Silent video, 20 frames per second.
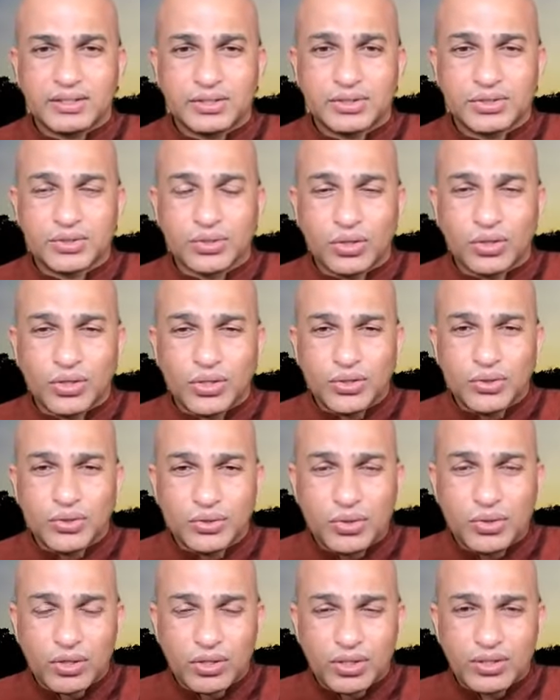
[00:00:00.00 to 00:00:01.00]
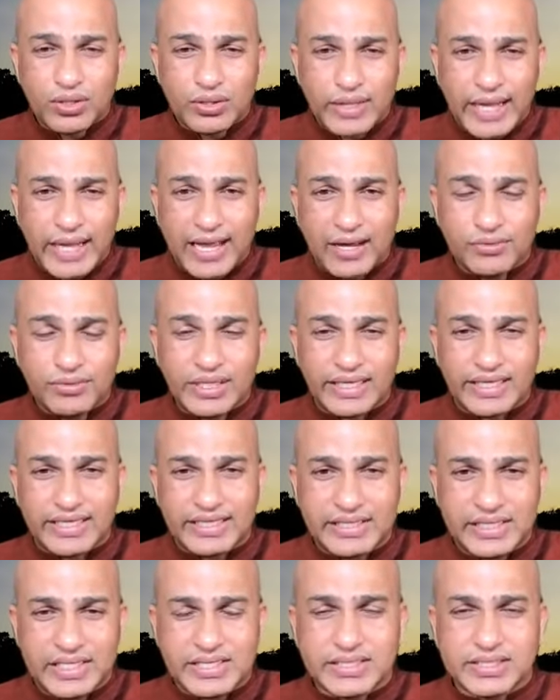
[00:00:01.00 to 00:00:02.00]
so you don't have the
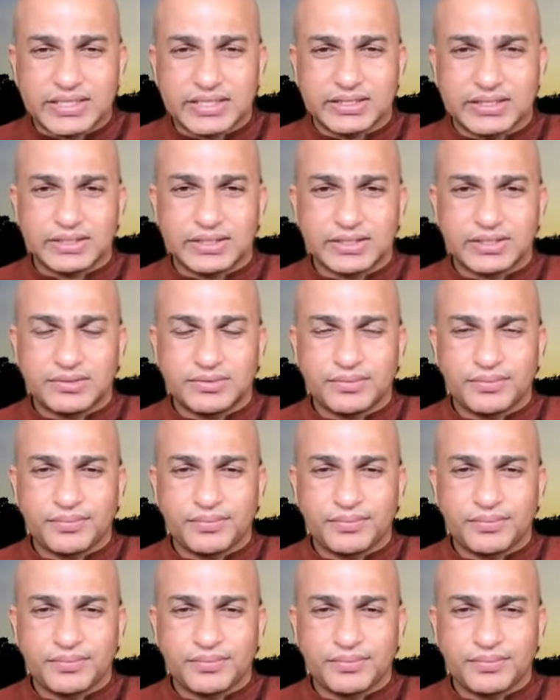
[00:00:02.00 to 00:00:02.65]
resistance.